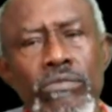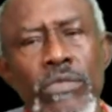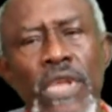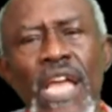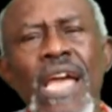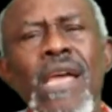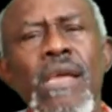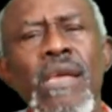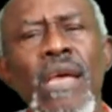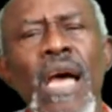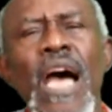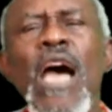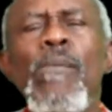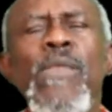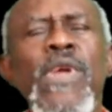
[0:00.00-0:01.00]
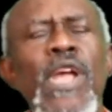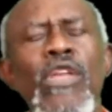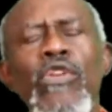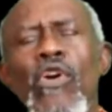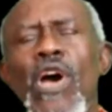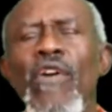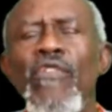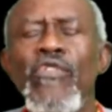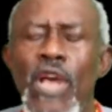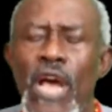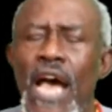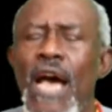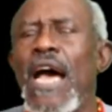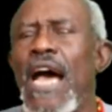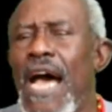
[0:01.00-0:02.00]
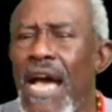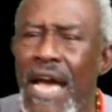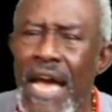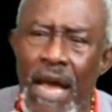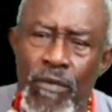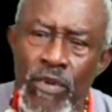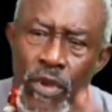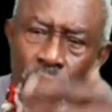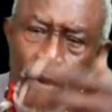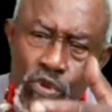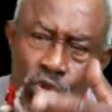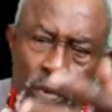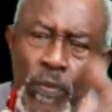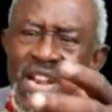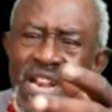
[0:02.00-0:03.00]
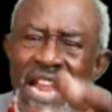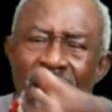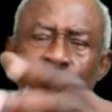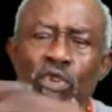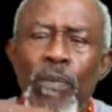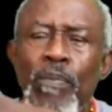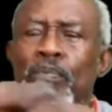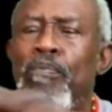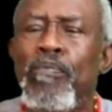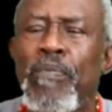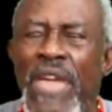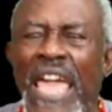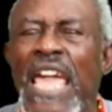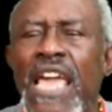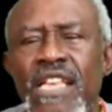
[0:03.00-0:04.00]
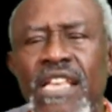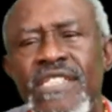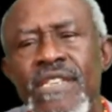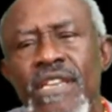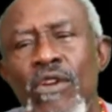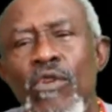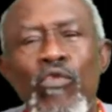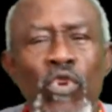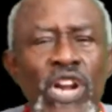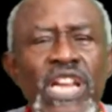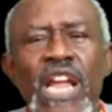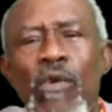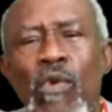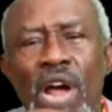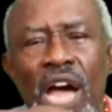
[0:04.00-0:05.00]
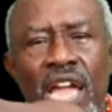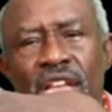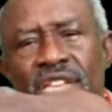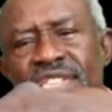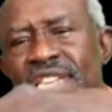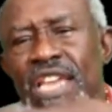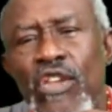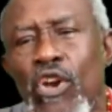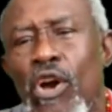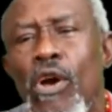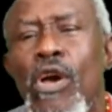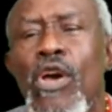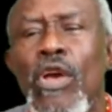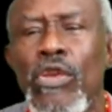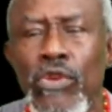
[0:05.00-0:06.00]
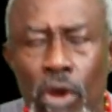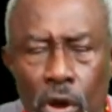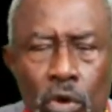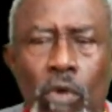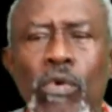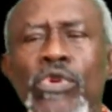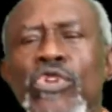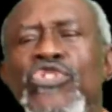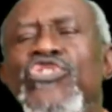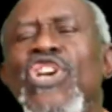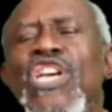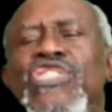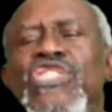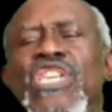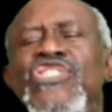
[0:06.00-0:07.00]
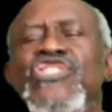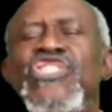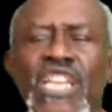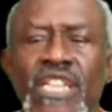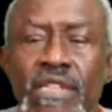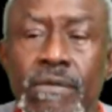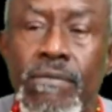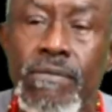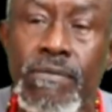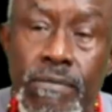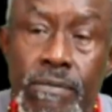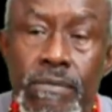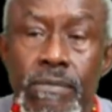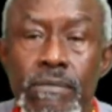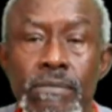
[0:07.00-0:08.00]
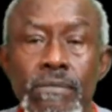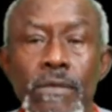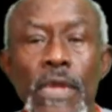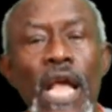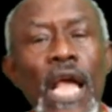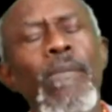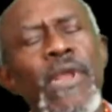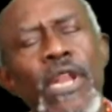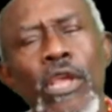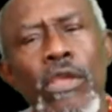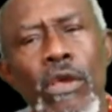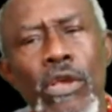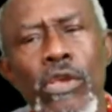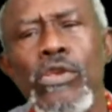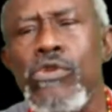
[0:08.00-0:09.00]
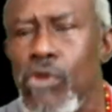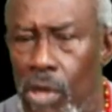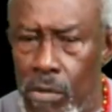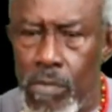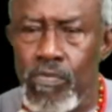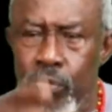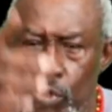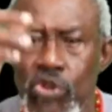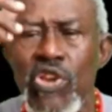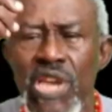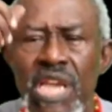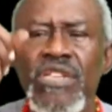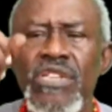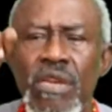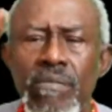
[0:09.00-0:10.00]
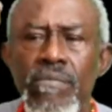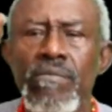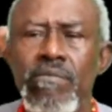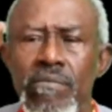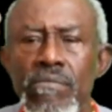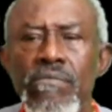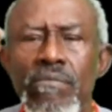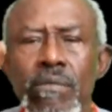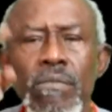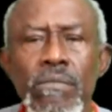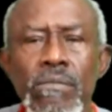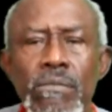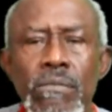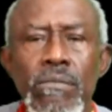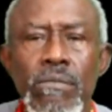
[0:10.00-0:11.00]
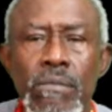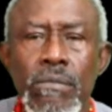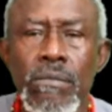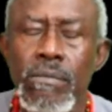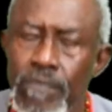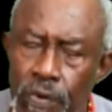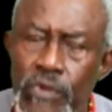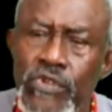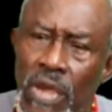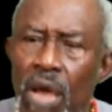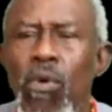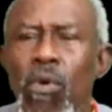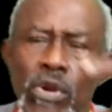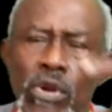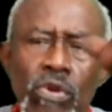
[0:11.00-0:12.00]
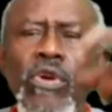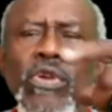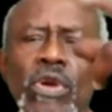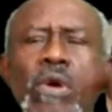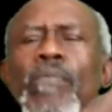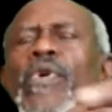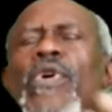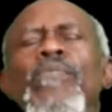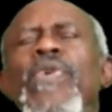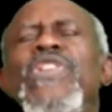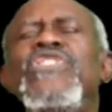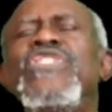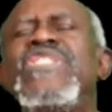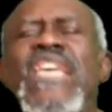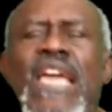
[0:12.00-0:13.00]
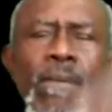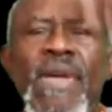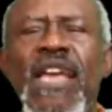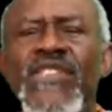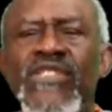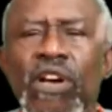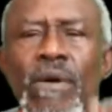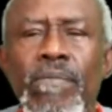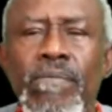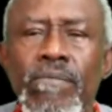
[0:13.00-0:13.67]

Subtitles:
Yeah? How many of you are supernatural beings running around here saying you're going to church and shit? How many of you put your hands up? I want to know you. Put your damn hands up.